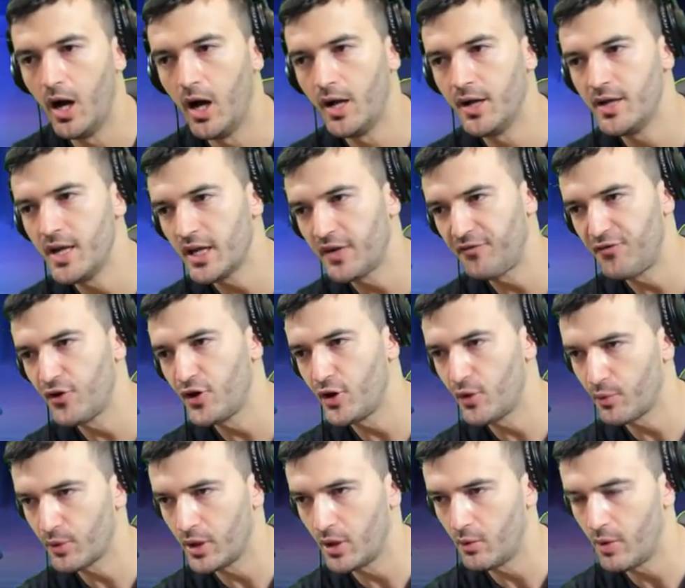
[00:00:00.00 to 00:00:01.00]
Nick Fury,
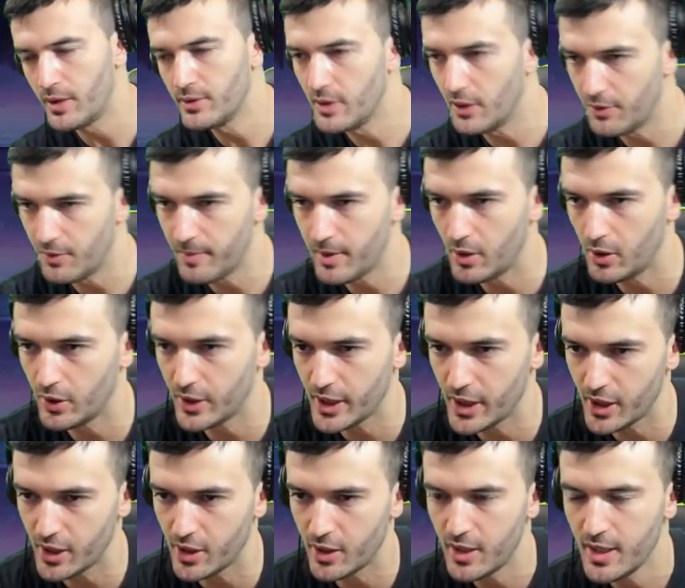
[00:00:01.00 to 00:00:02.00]
we're gonna run down the middle
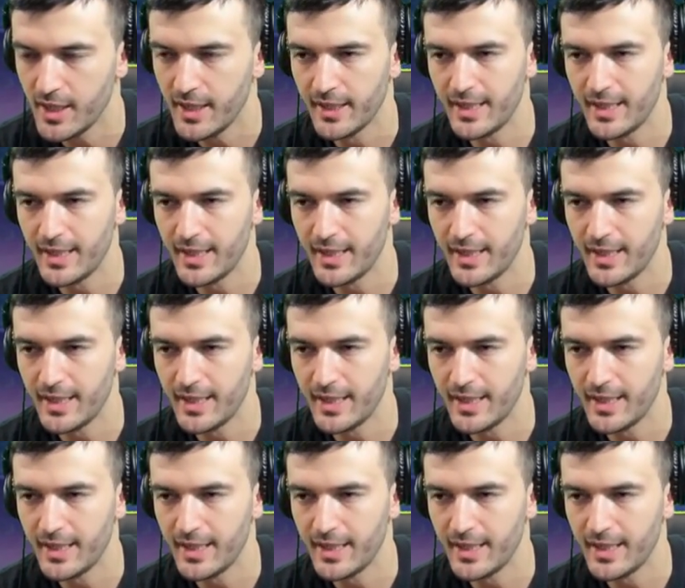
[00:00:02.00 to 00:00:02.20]
here.